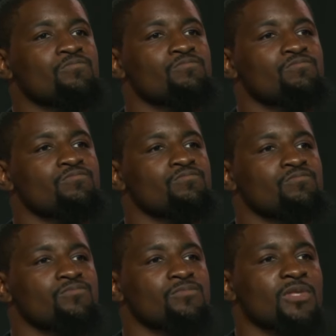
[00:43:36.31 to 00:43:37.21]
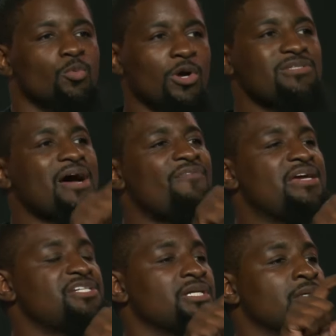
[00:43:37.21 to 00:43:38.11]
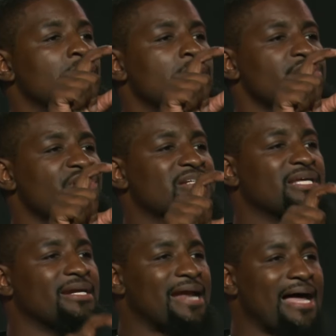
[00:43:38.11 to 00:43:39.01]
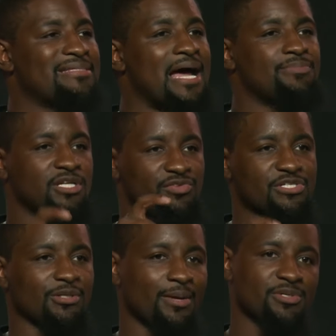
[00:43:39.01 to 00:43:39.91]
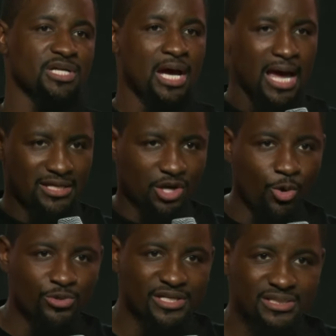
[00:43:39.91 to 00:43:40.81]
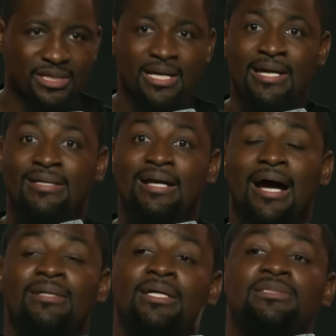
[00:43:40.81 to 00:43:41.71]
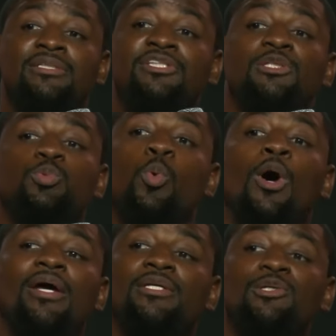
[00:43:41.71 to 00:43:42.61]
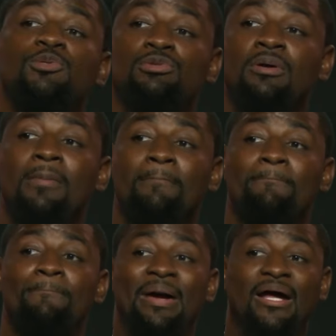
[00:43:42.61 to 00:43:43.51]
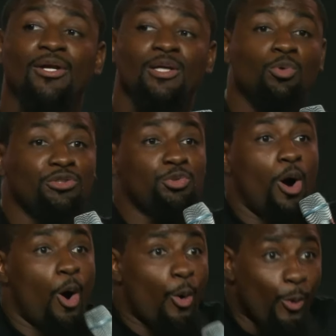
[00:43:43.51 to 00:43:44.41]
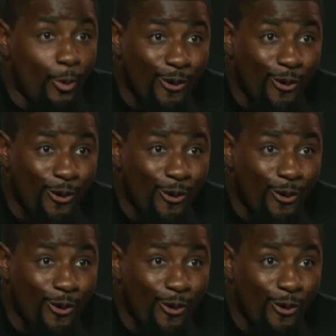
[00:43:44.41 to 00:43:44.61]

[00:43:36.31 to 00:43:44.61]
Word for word: The word salvation is translated nine times in the original language as wholeness. God doesn't just want you better, He wants you whole.